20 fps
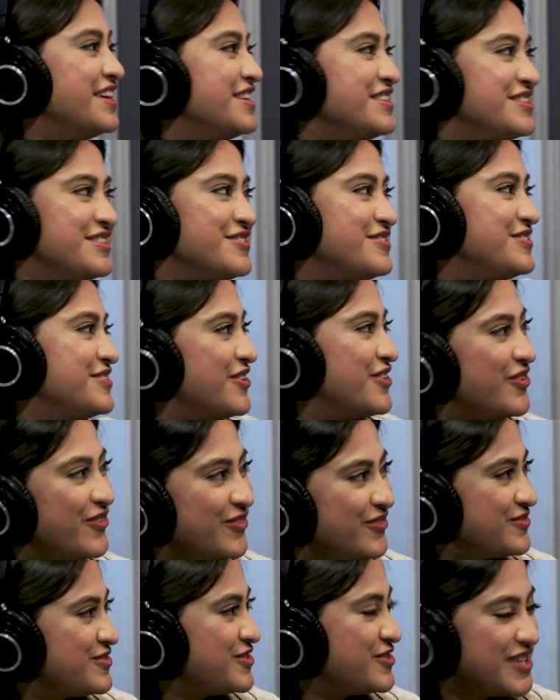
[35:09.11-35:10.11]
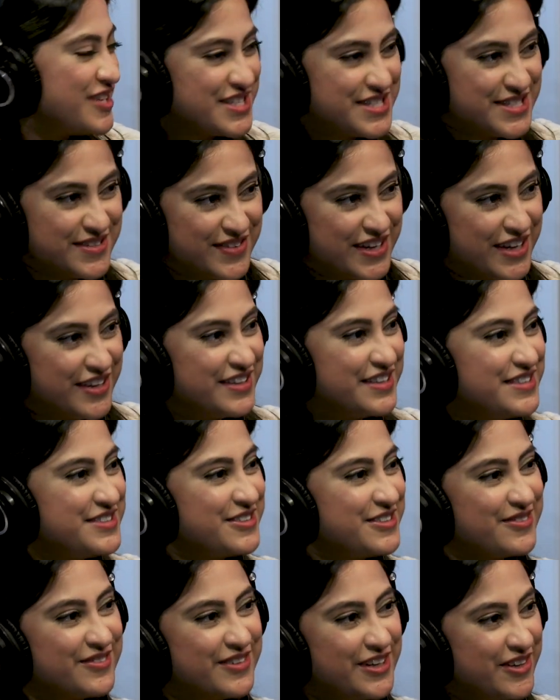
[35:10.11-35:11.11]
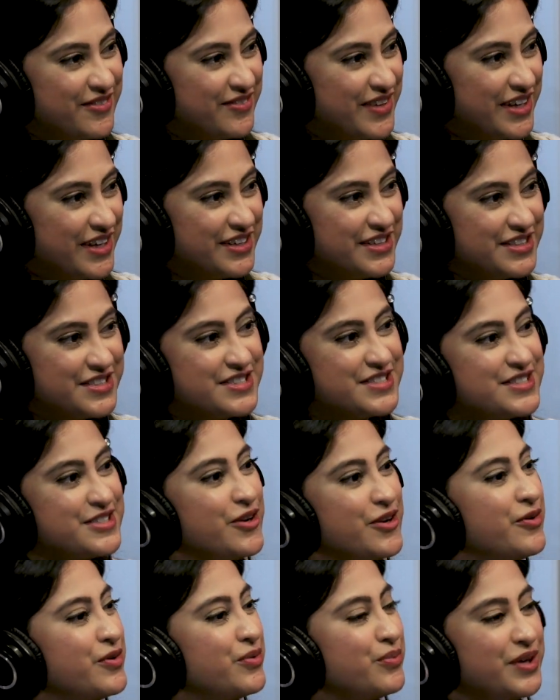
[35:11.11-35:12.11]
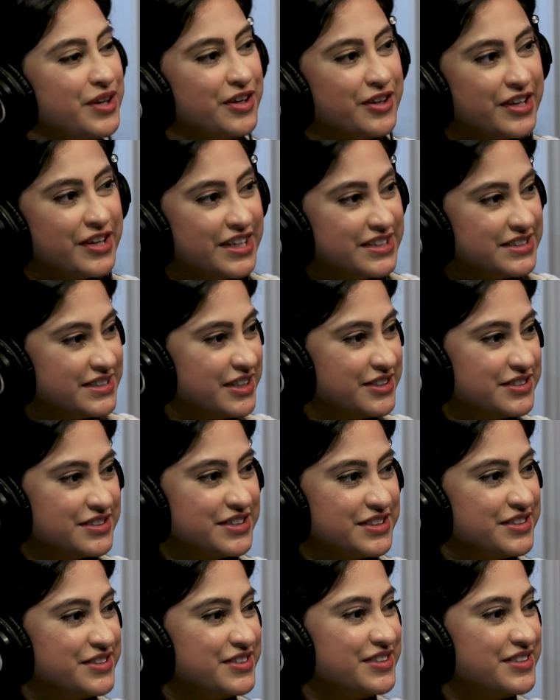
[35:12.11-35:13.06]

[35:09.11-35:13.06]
So don't stress about it. Don't worry about it. Just go with what your gut tells you.